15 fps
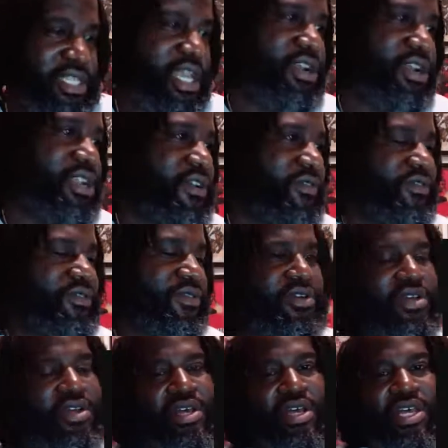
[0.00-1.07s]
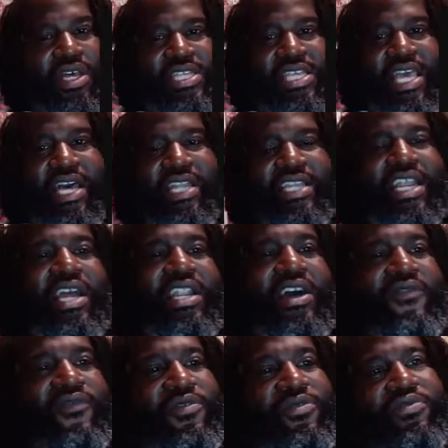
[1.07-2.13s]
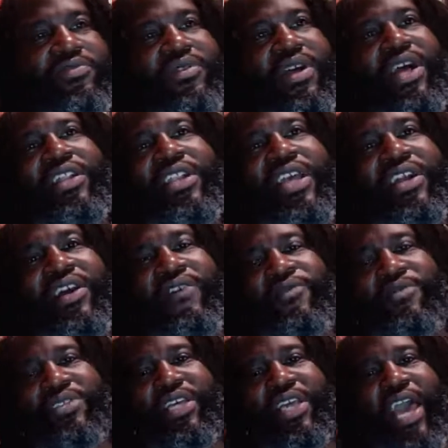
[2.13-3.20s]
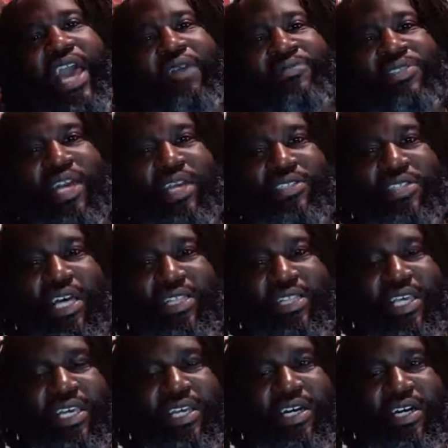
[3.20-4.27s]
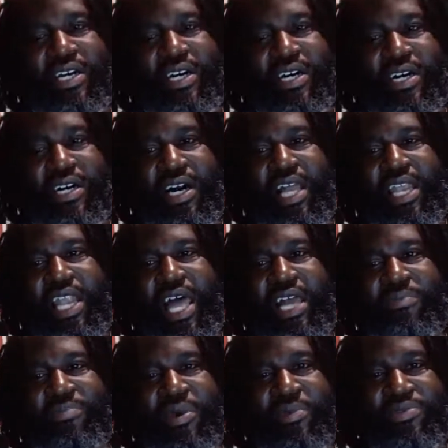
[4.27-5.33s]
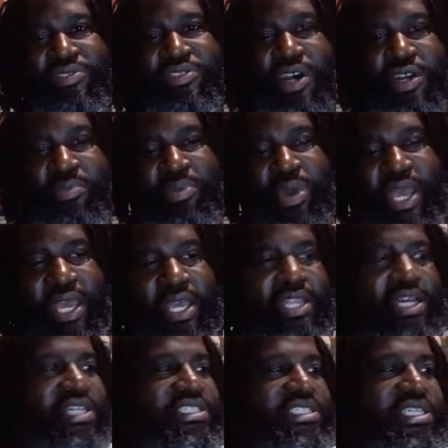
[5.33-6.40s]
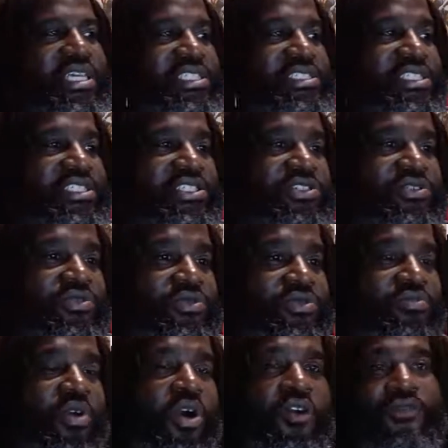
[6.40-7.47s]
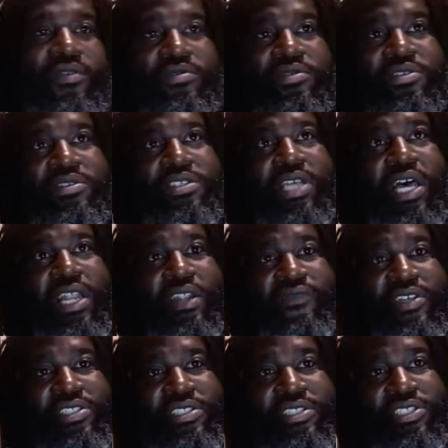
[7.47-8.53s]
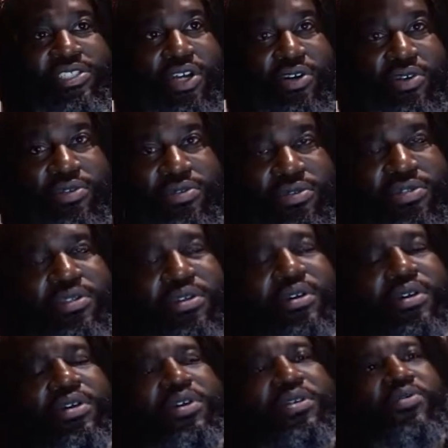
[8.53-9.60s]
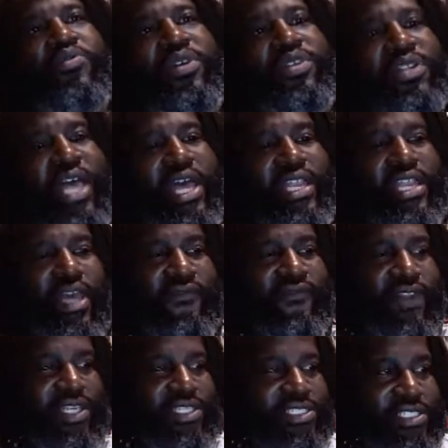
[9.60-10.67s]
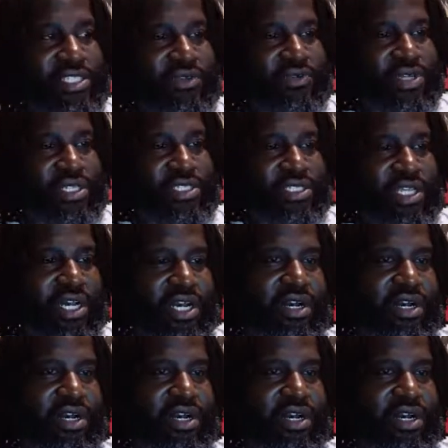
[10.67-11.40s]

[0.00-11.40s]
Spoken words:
Daredevil. Yeah, Daredevil was a game changer. I think a lot of people started paying attention to Marvel television shows with that Netflix series.